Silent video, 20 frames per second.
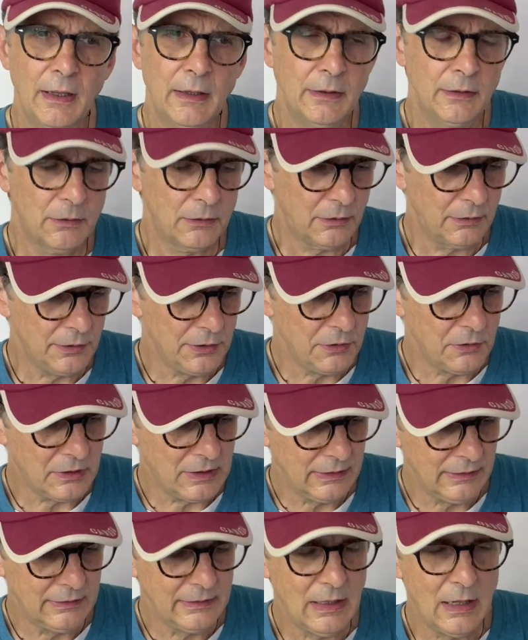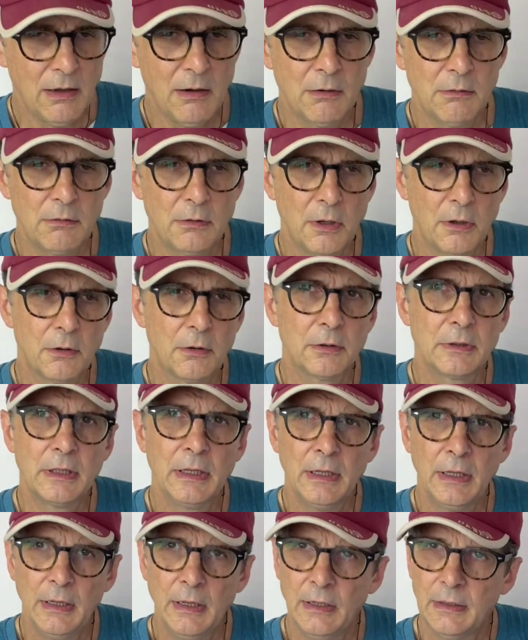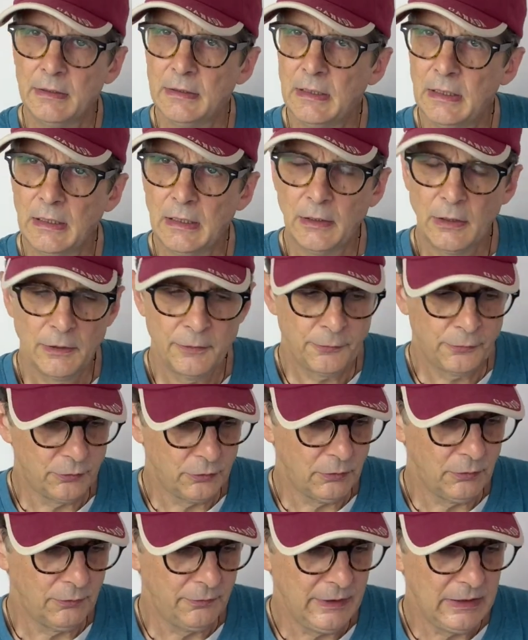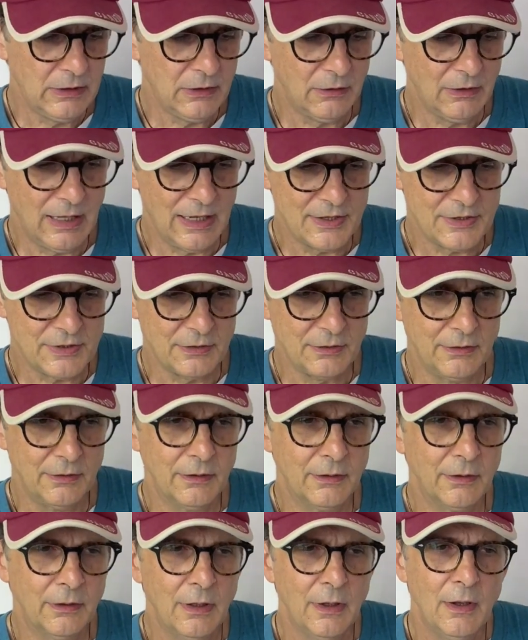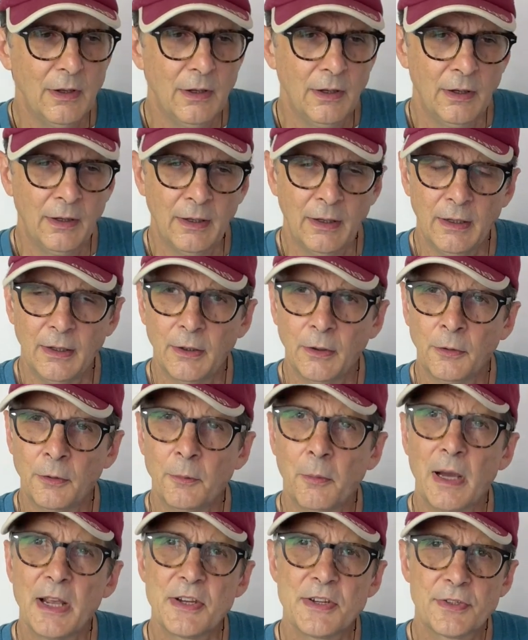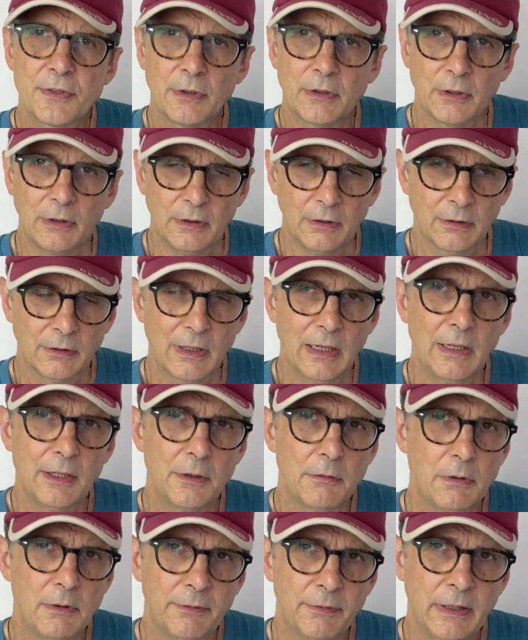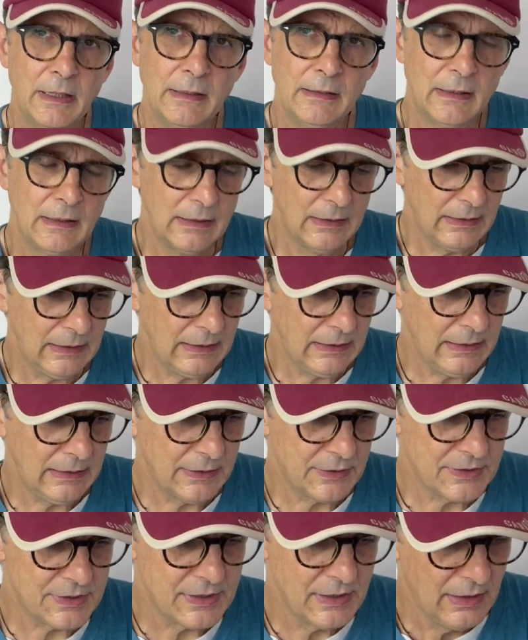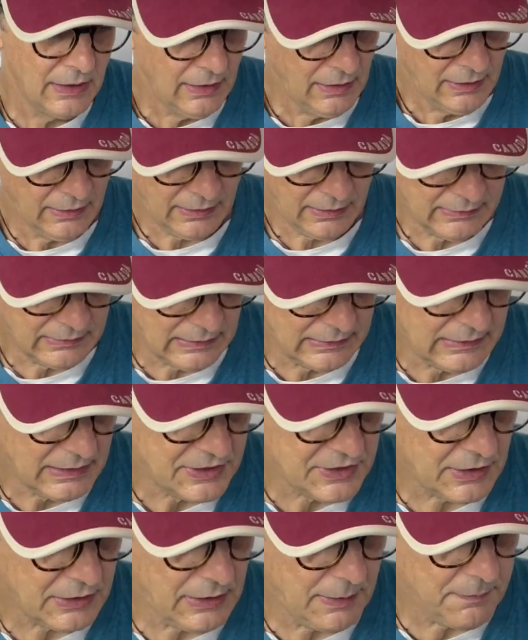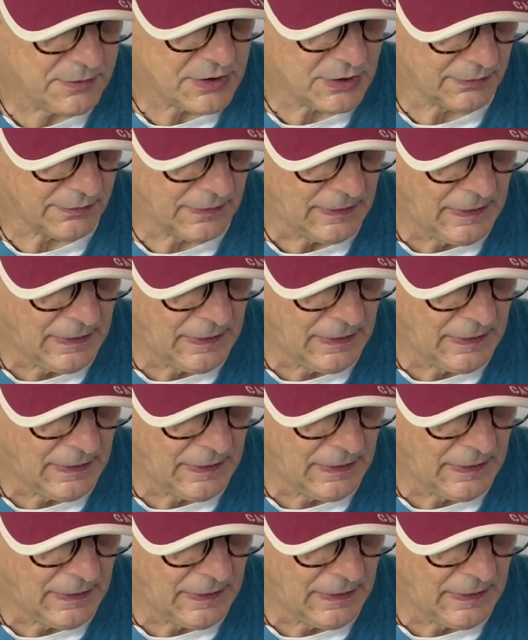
or you can download the full video lesson on my store. Okay, you will find the links and the description.